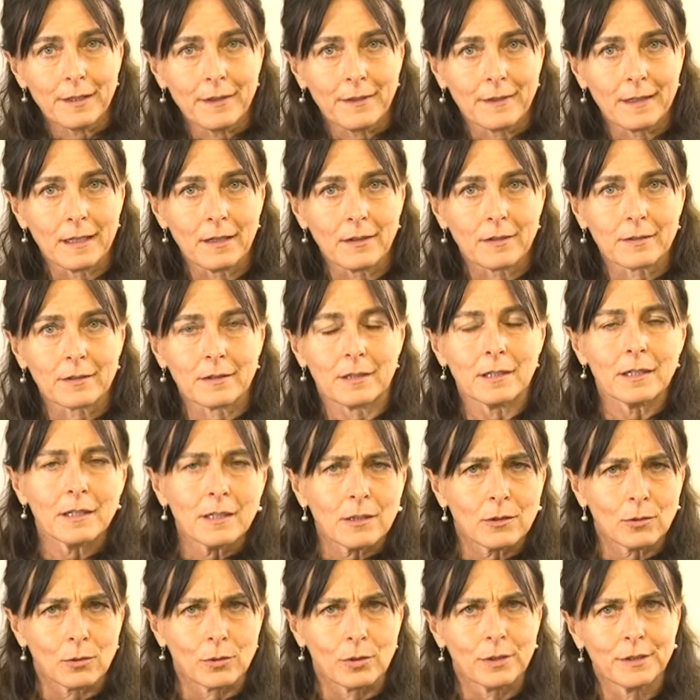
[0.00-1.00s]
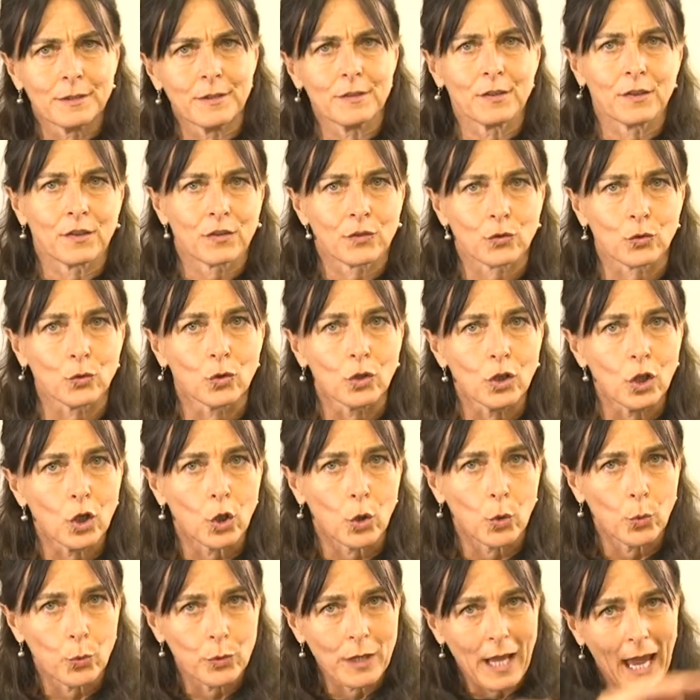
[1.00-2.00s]
thinks, oh, this is too
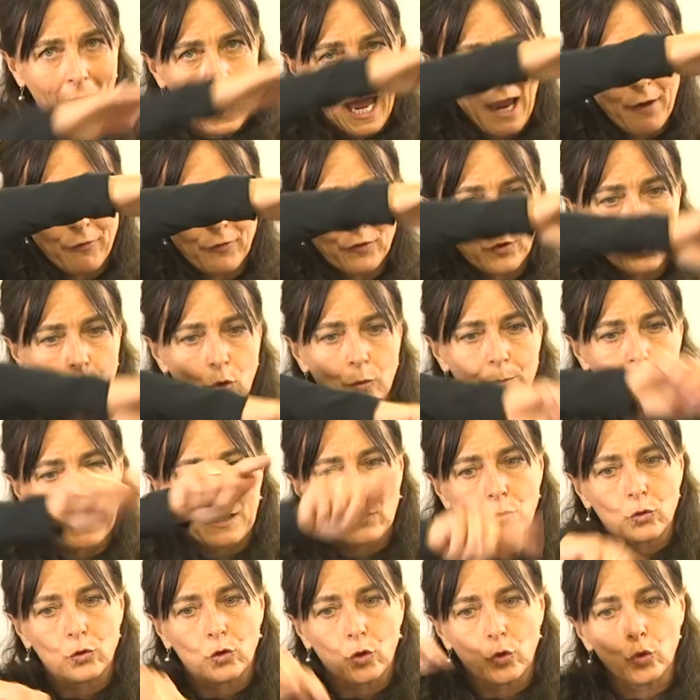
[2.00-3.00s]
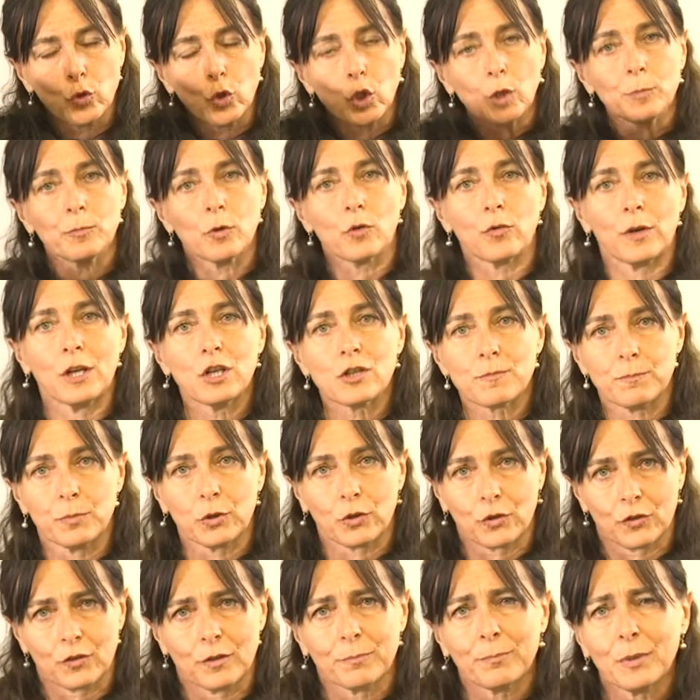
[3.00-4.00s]
low, we have to go back to the normal range,
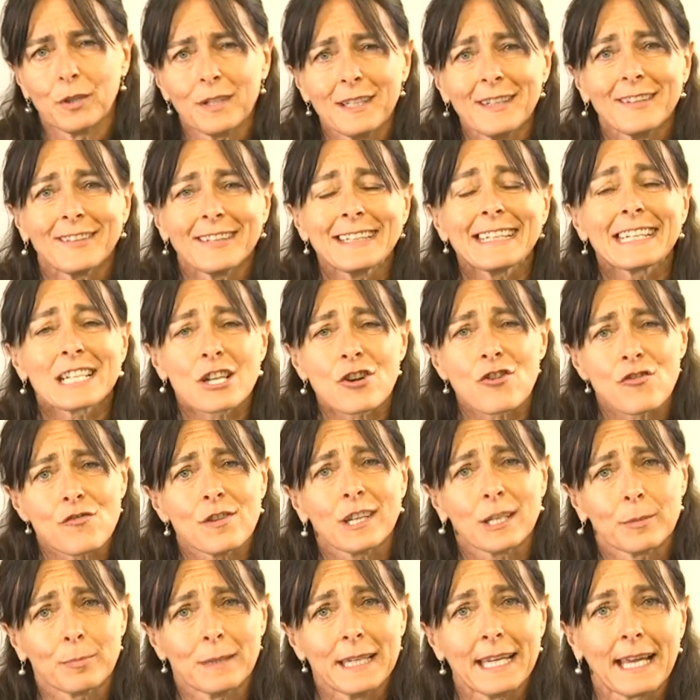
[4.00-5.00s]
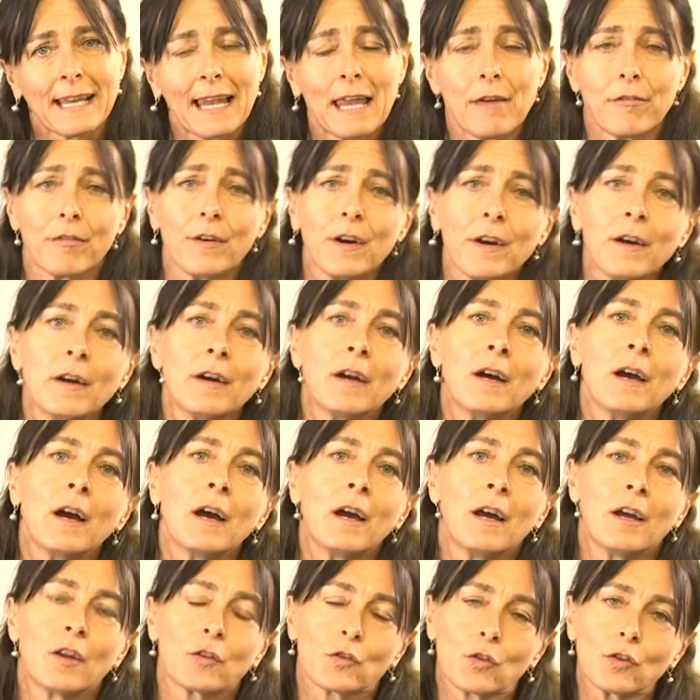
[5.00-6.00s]
because the body is incredibly clever.
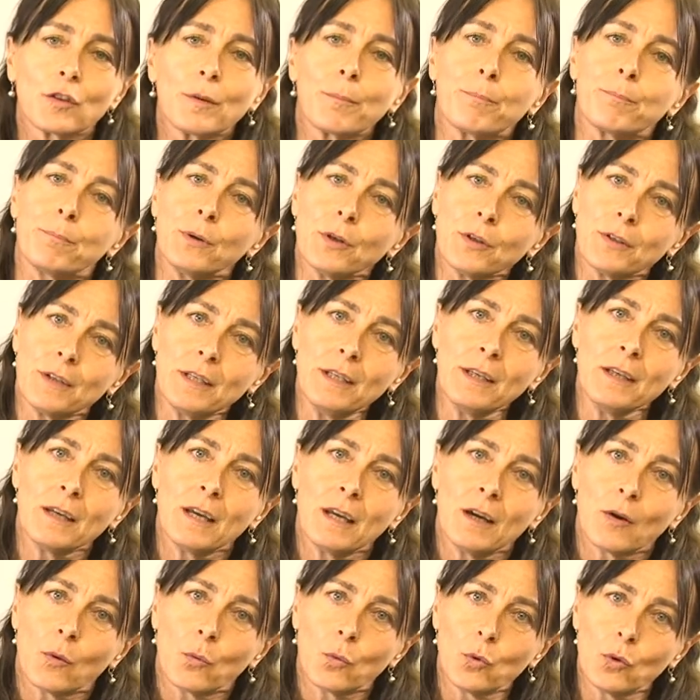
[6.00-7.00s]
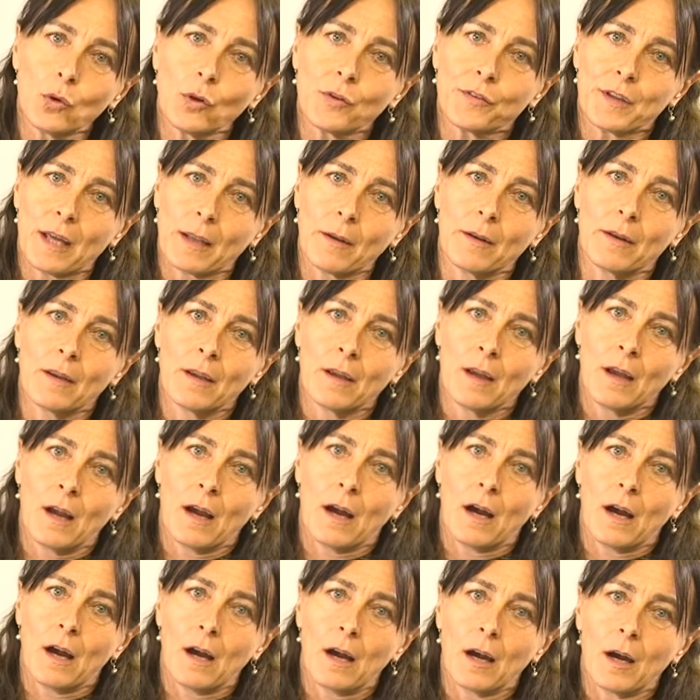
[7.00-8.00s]
So the body will then
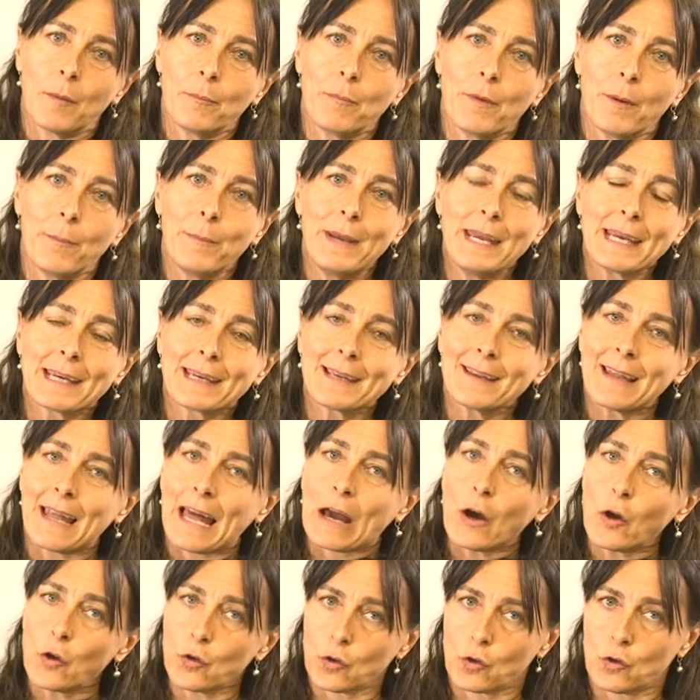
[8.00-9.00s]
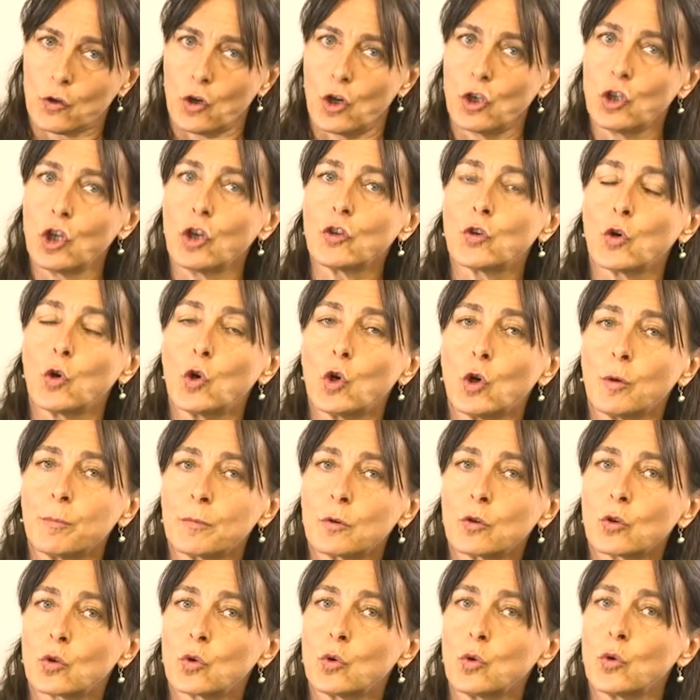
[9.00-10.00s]
make another
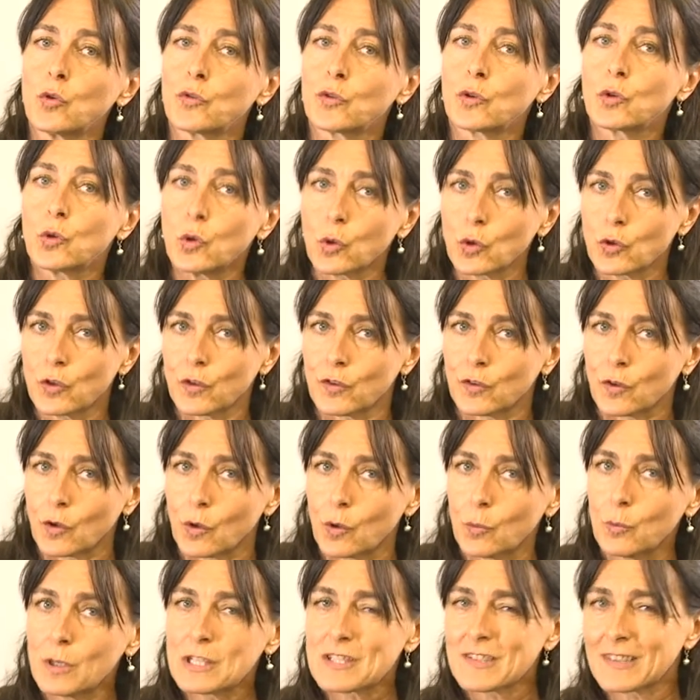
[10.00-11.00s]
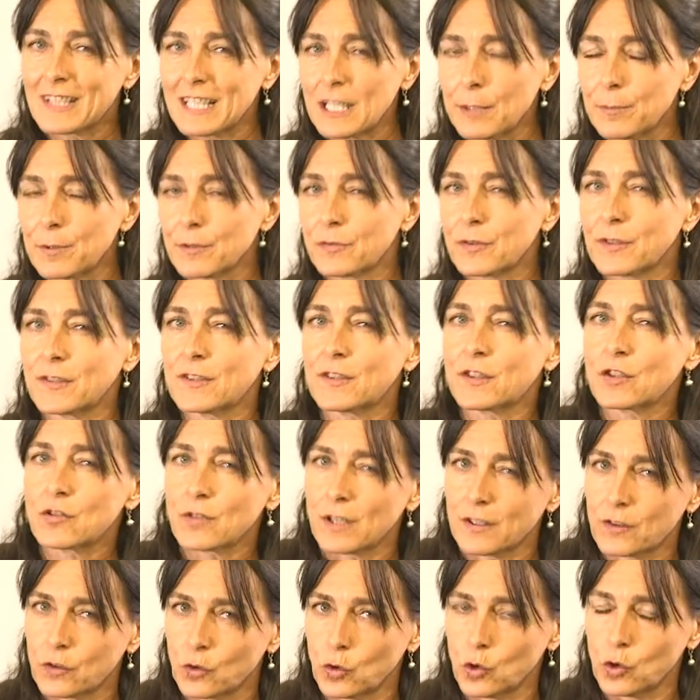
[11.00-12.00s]
hormone called cortisol, which is a little bit of a
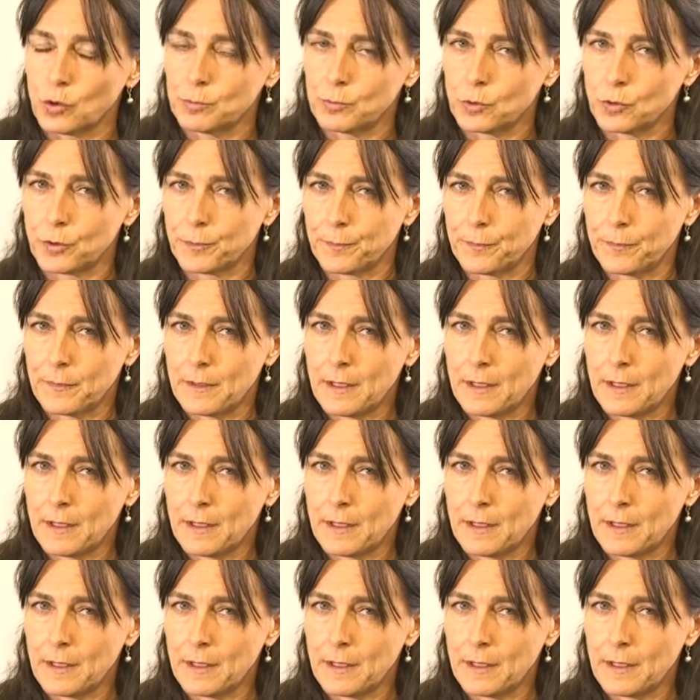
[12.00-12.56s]
stress hormone.